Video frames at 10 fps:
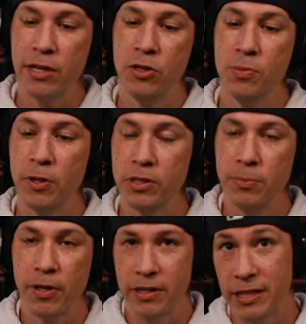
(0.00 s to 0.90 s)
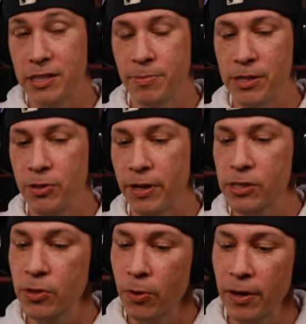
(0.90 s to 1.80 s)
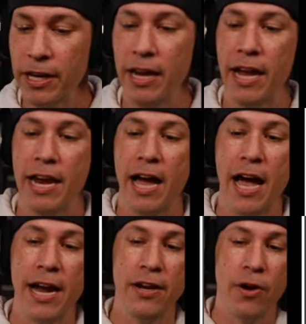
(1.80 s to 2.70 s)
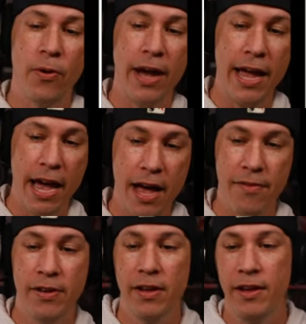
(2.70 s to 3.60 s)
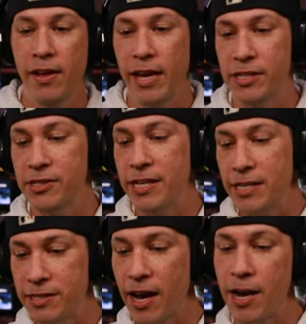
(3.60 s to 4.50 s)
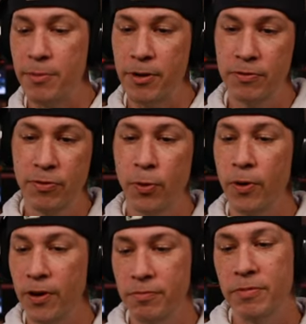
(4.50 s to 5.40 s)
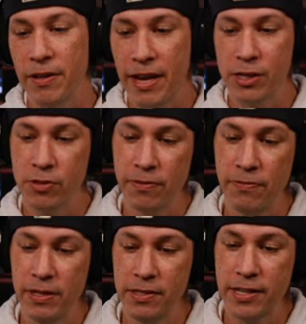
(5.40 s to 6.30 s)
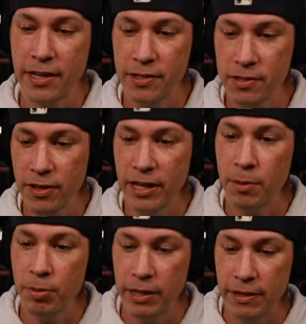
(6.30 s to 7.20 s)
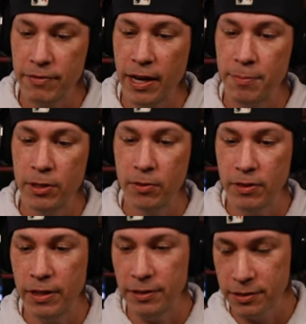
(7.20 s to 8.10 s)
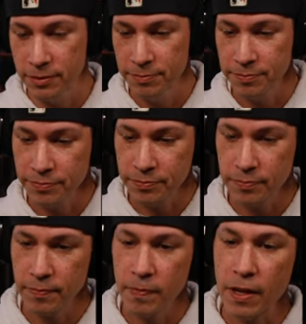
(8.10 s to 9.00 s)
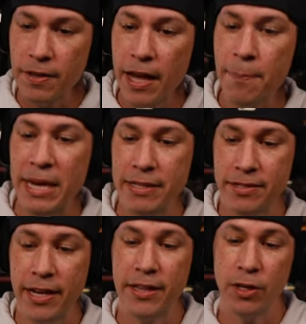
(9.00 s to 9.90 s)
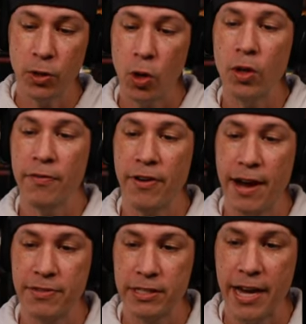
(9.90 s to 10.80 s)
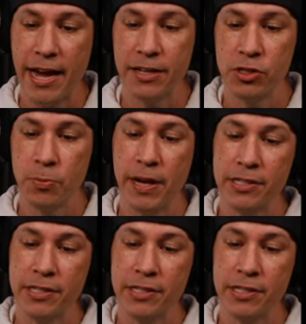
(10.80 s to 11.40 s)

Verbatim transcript: can use multi-ball to get to my 2x scoring and I know I have extended timer for the extra 15 seconds. So I got plenty of time to do things. That being said, the goal of raft attack is you